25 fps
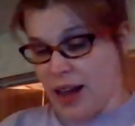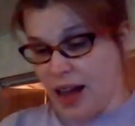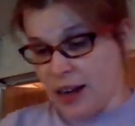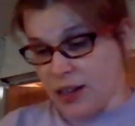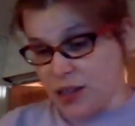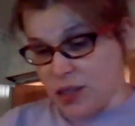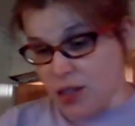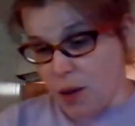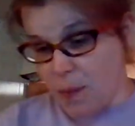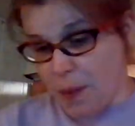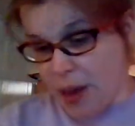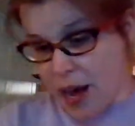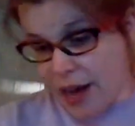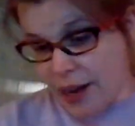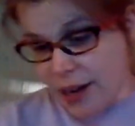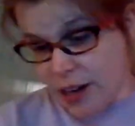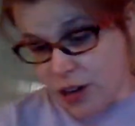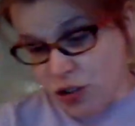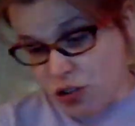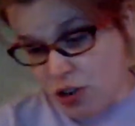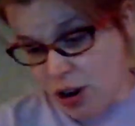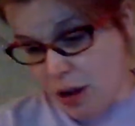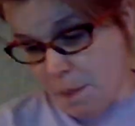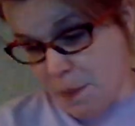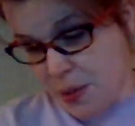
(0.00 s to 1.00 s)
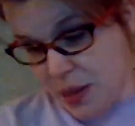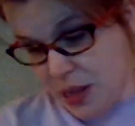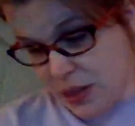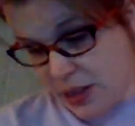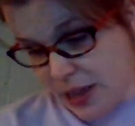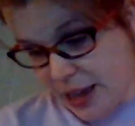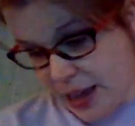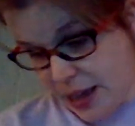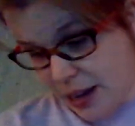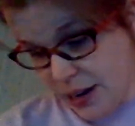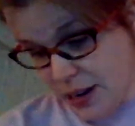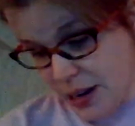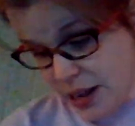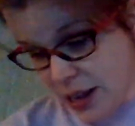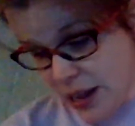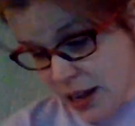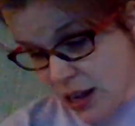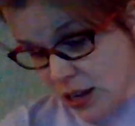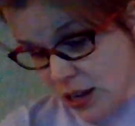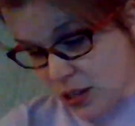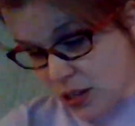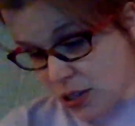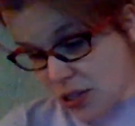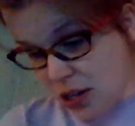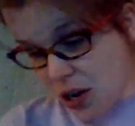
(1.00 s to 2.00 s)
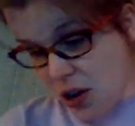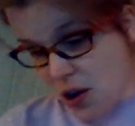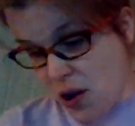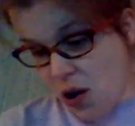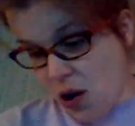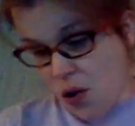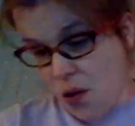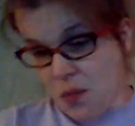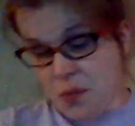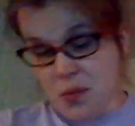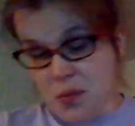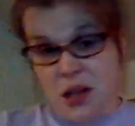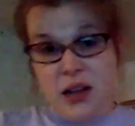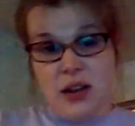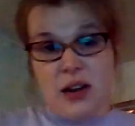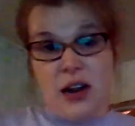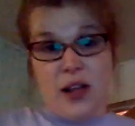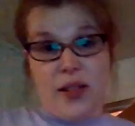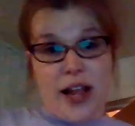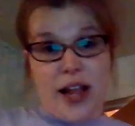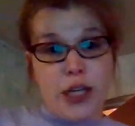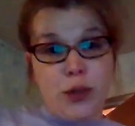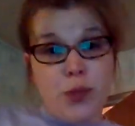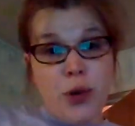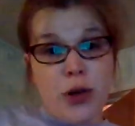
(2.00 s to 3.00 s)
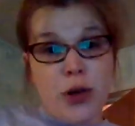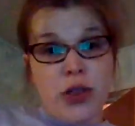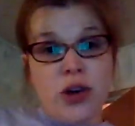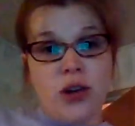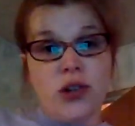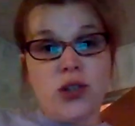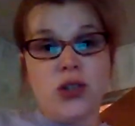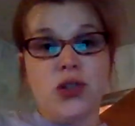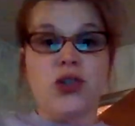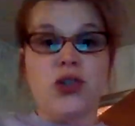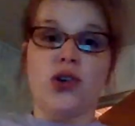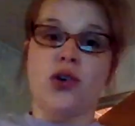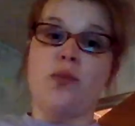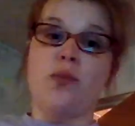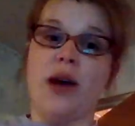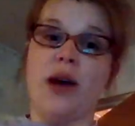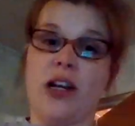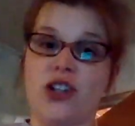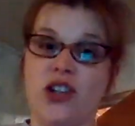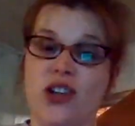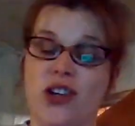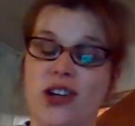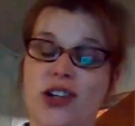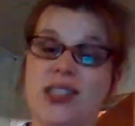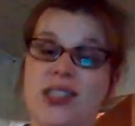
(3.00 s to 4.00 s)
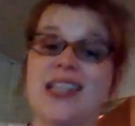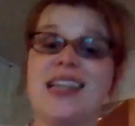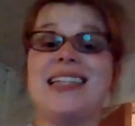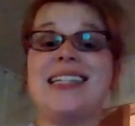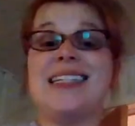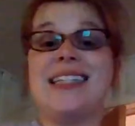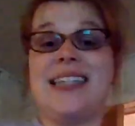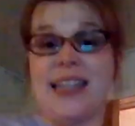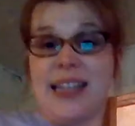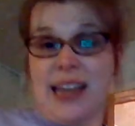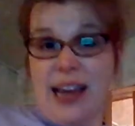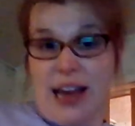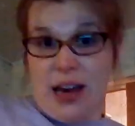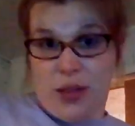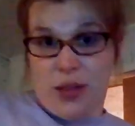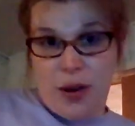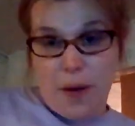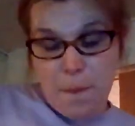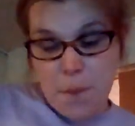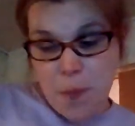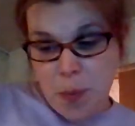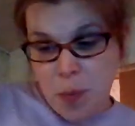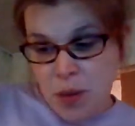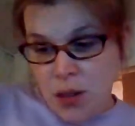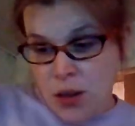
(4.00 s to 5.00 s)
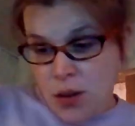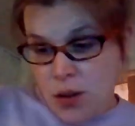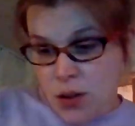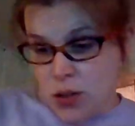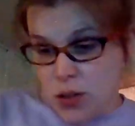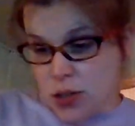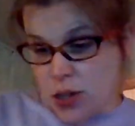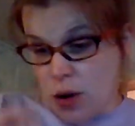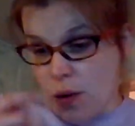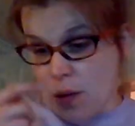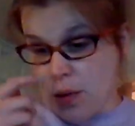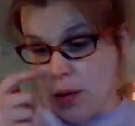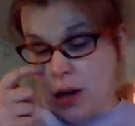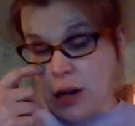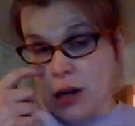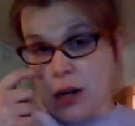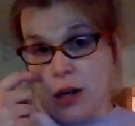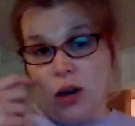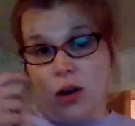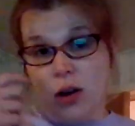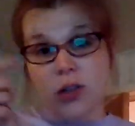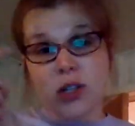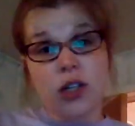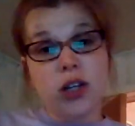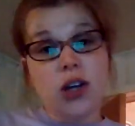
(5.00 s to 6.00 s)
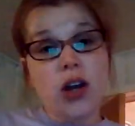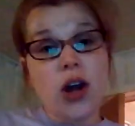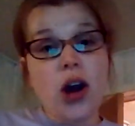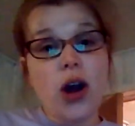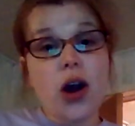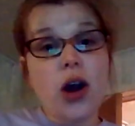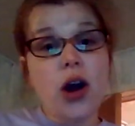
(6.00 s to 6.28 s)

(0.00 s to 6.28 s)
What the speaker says: so bad in trumpet land. So now let's put those 2 measures together. So I'm going to go slur,